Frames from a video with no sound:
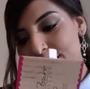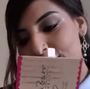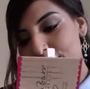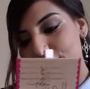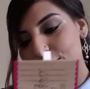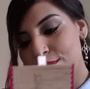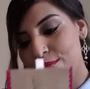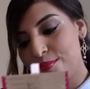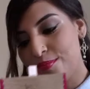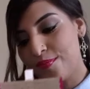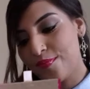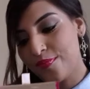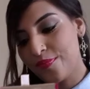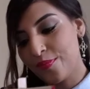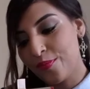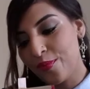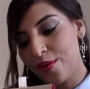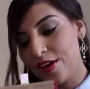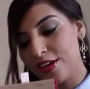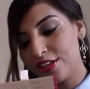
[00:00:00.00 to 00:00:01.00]
um,
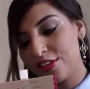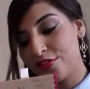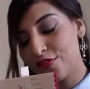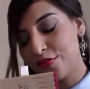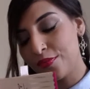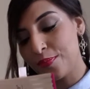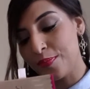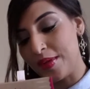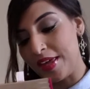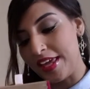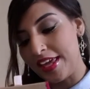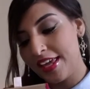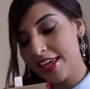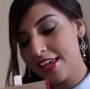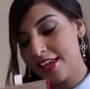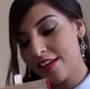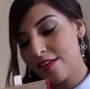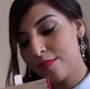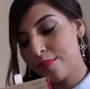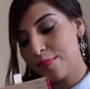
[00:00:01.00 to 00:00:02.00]
worked for
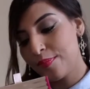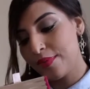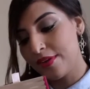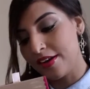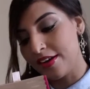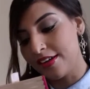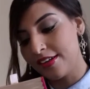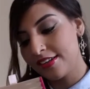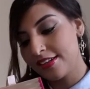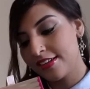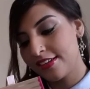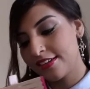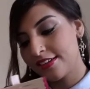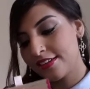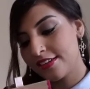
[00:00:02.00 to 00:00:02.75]
me but